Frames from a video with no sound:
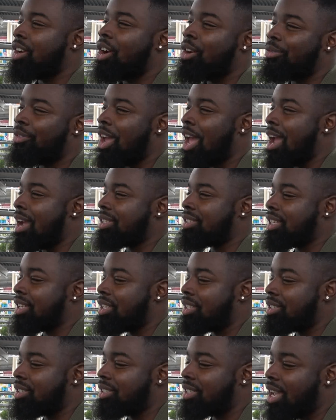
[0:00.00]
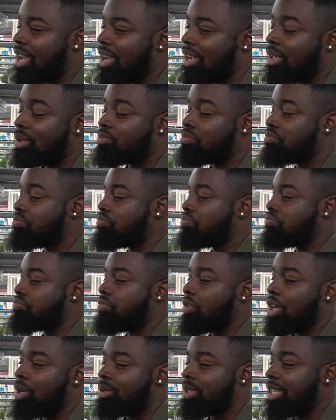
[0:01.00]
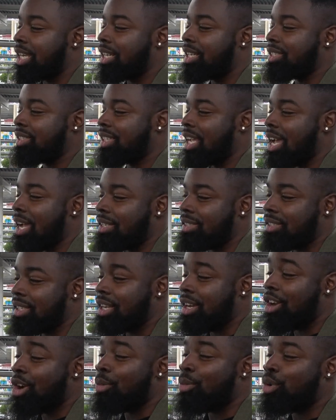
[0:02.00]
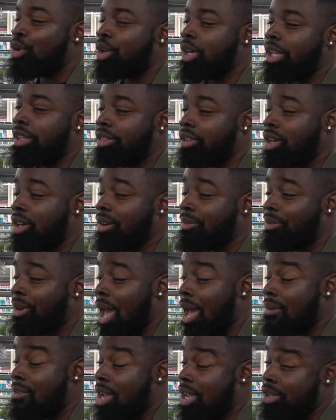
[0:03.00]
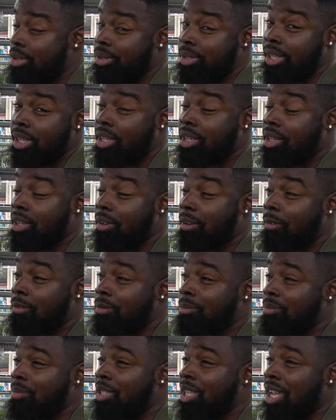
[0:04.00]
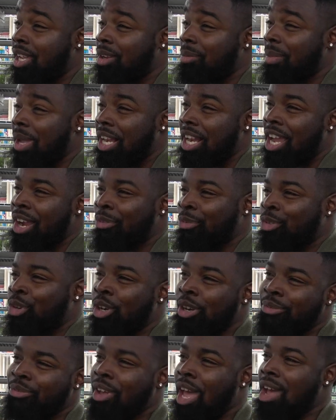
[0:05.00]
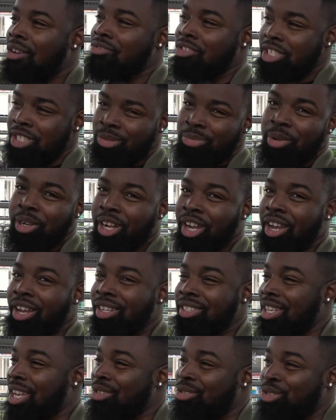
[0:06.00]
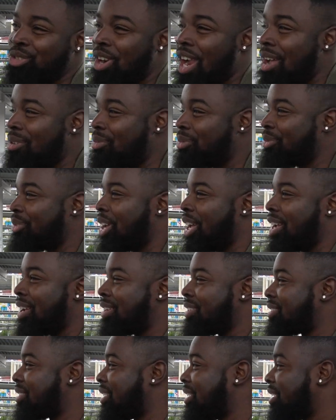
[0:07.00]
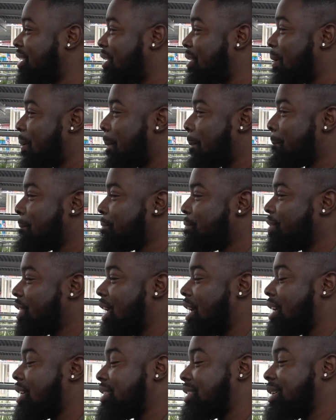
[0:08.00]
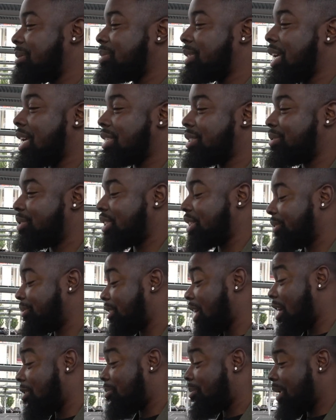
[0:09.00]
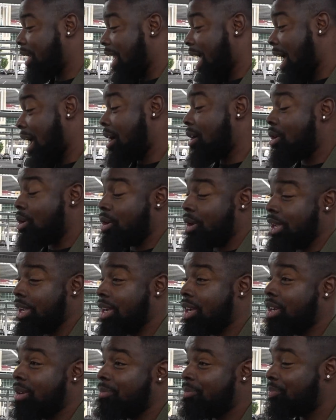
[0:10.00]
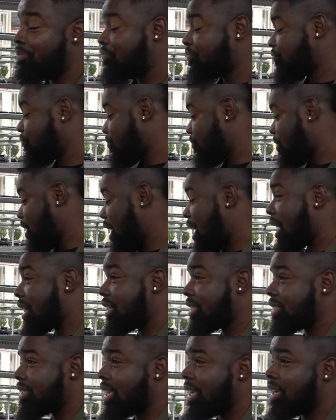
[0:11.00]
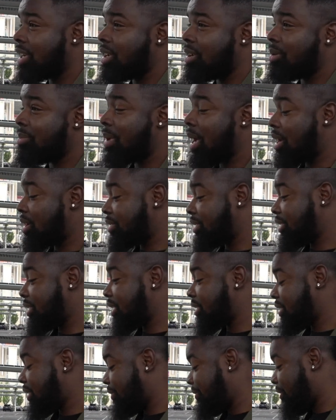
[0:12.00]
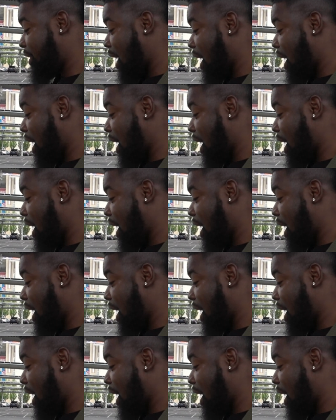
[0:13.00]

off an exit. It'd say, don't take this exit no more than 35. I used to take them at like 45 just because I was driving fast. Sometimes 55. But now on here, I can take it about 65